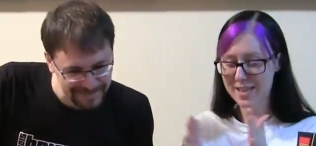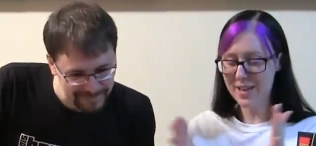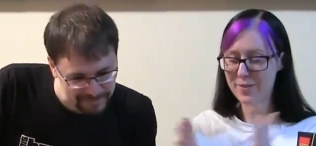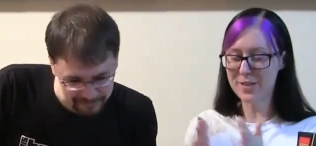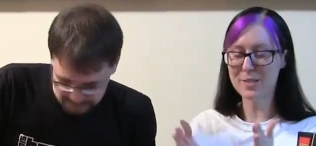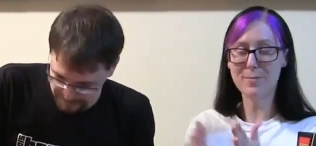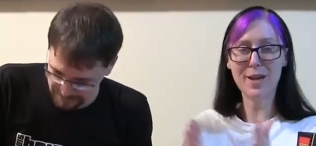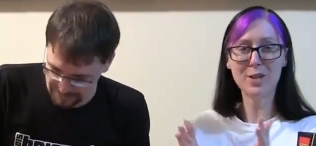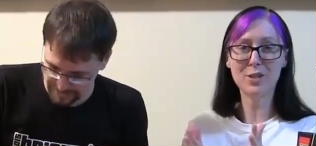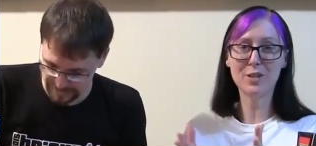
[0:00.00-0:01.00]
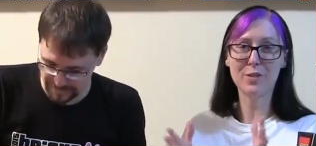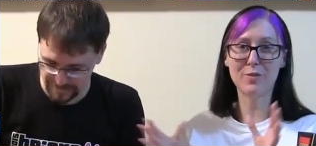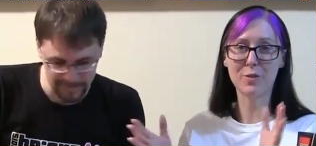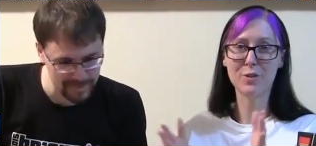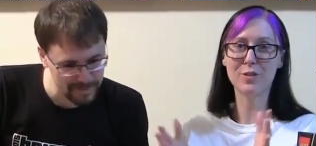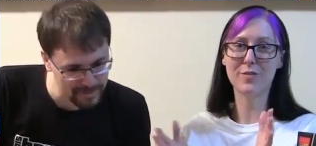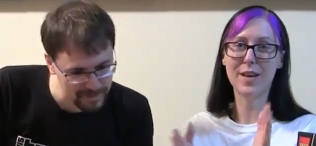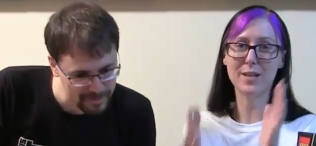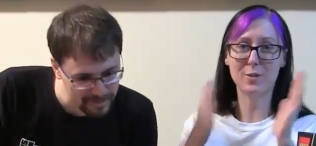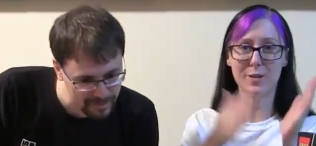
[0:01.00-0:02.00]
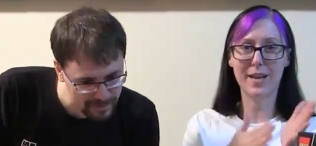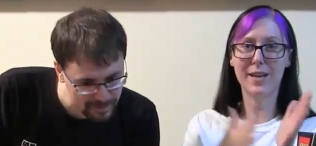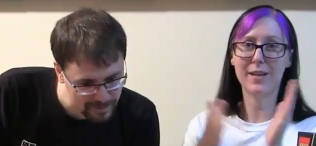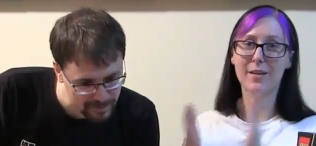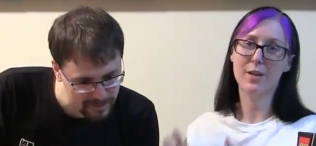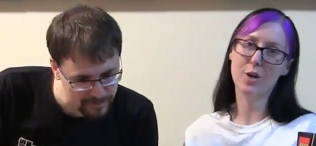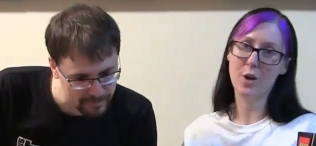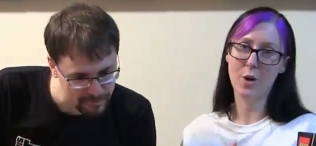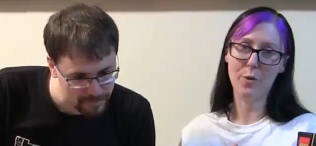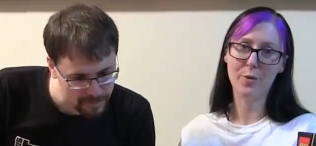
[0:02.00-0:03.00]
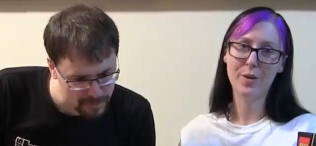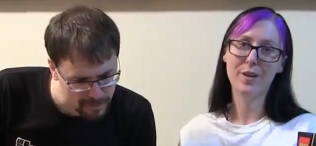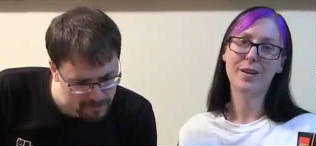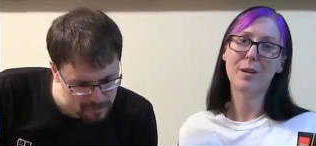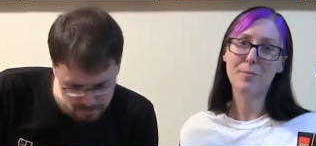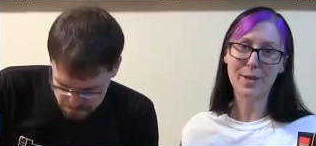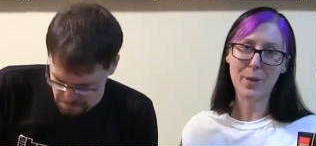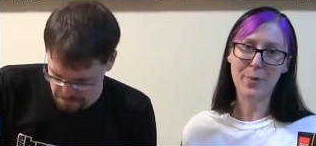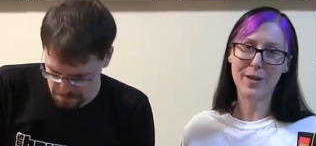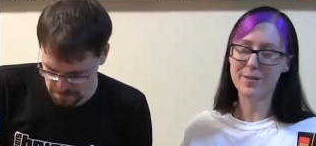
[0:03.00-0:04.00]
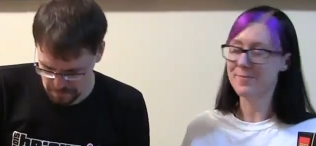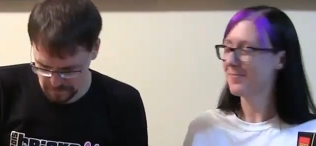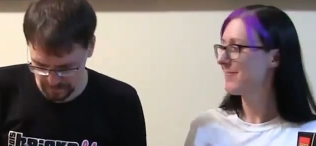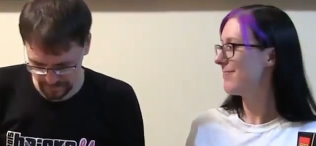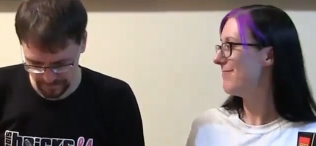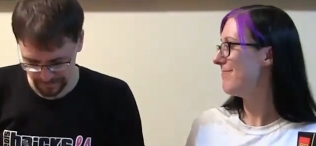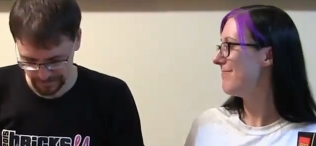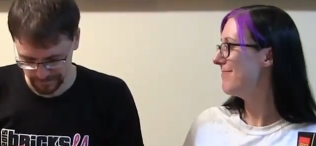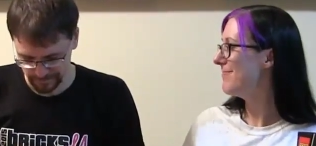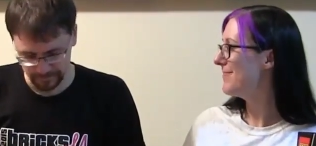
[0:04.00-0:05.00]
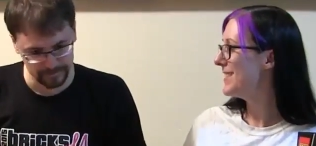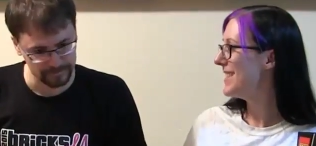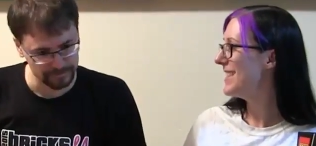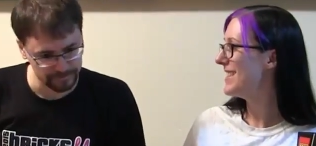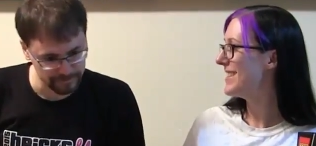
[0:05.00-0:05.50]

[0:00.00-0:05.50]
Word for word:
Speaker 1: kind of a smashed little version of that. So lay, go, play well. See?